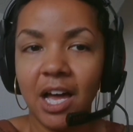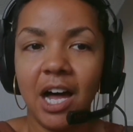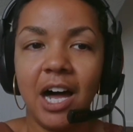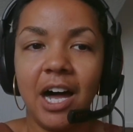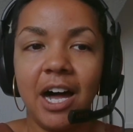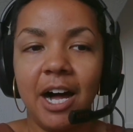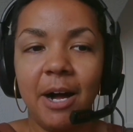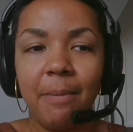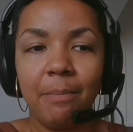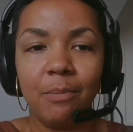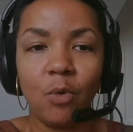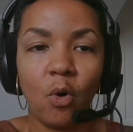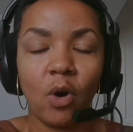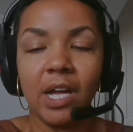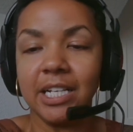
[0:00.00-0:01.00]

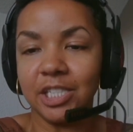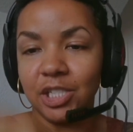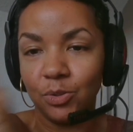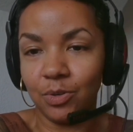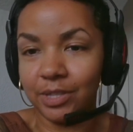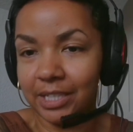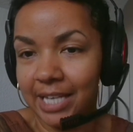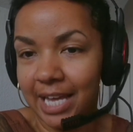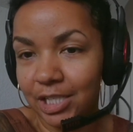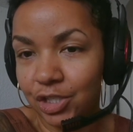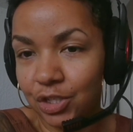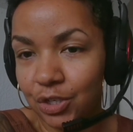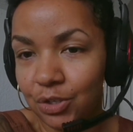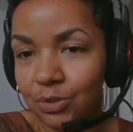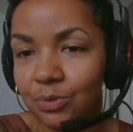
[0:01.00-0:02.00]
Or catch you on the next
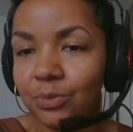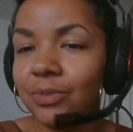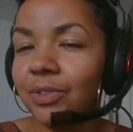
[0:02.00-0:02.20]
2,